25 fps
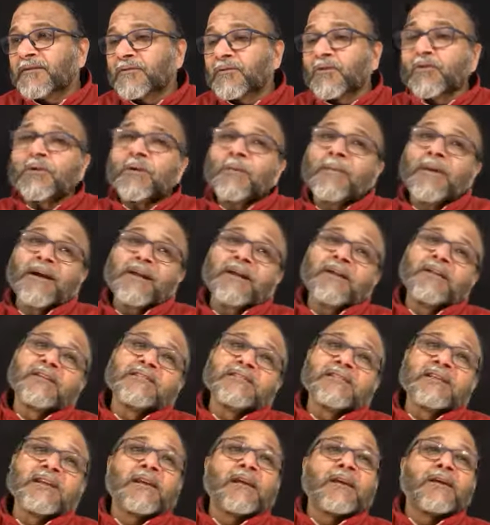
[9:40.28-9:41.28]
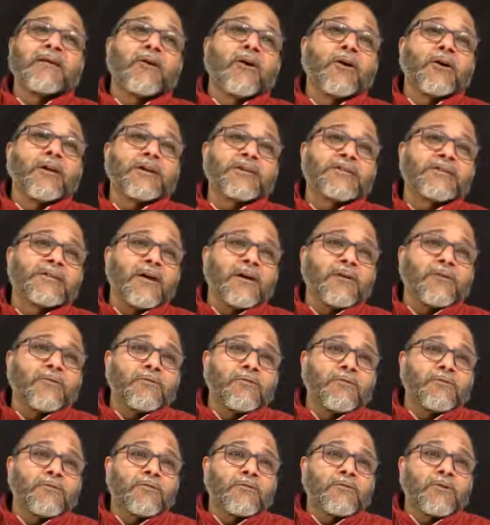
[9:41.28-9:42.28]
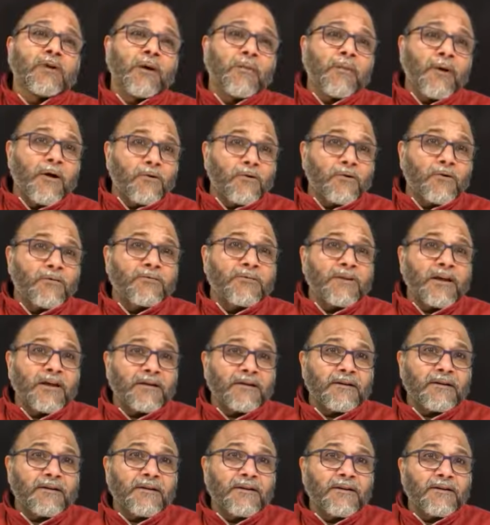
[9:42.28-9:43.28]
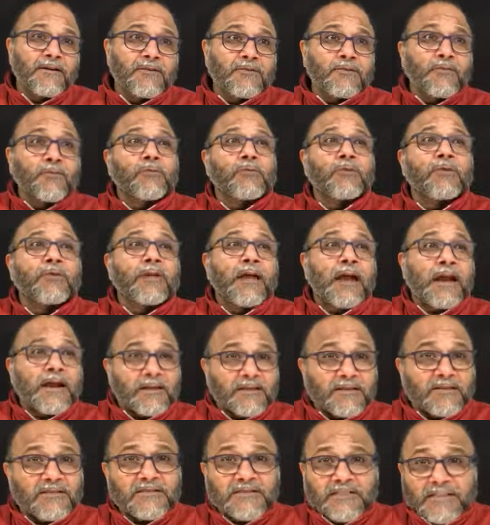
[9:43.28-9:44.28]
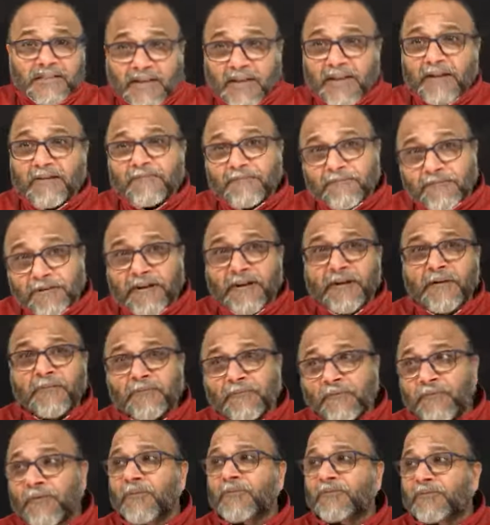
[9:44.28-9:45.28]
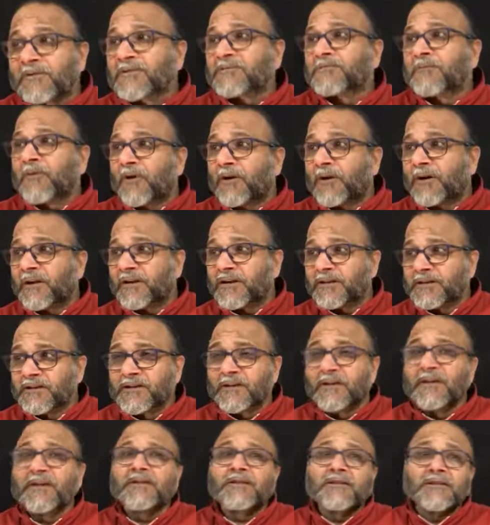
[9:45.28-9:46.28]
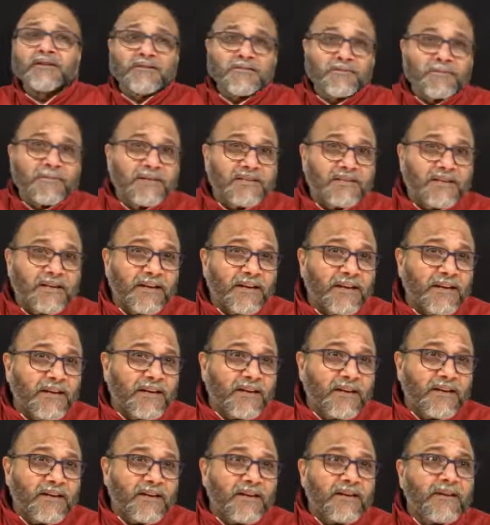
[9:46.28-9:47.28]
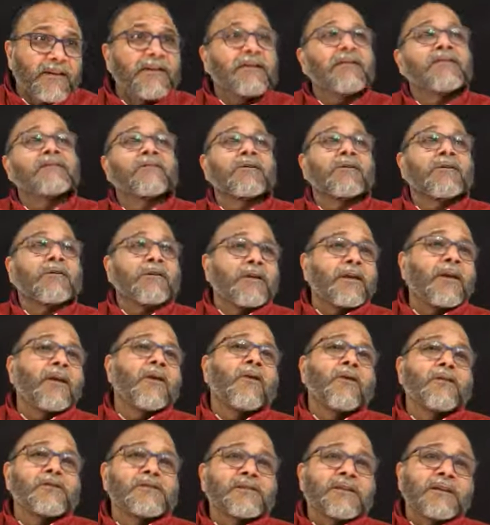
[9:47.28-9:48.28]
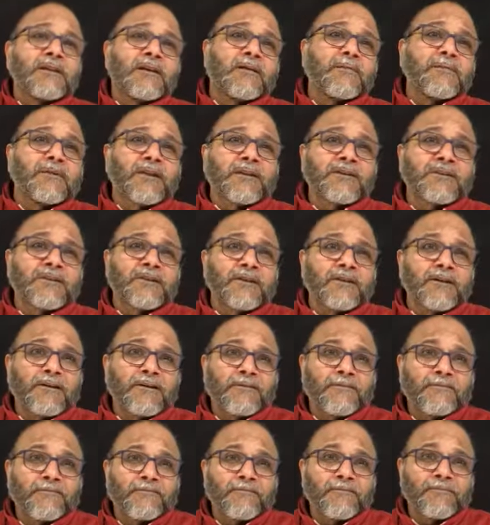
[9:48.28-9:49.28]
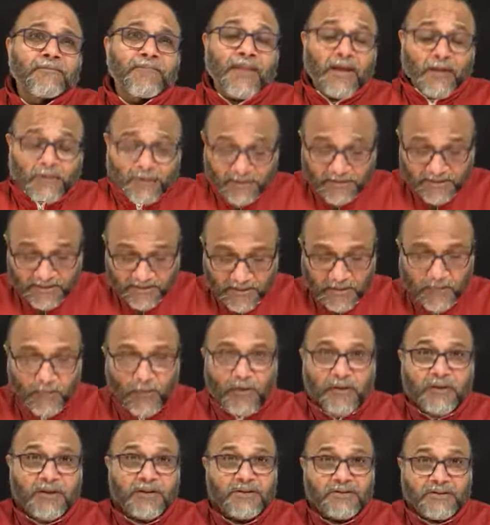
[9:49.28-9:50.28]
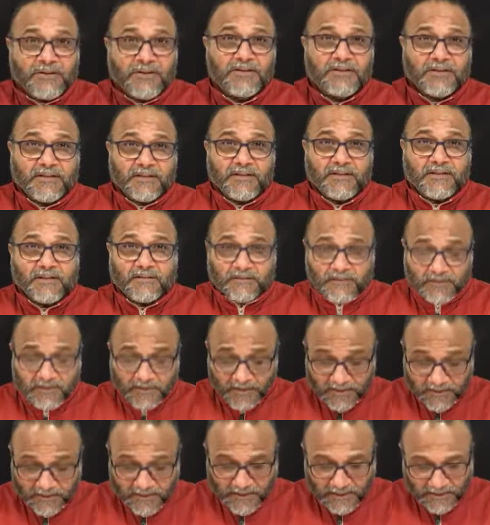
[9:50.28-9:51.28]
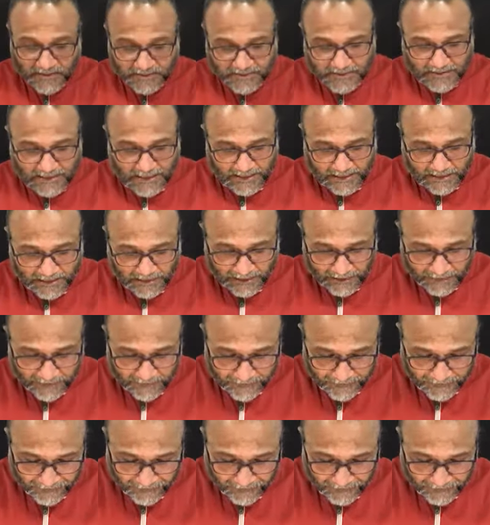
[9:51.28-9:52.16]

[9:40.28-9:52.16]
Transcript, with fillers: So, the mind is seeking knowledge now to come out of that. So, that seeking freedom from this bondage, this misery, is he calls it liberation. Now let's see what teacher says with this understanding.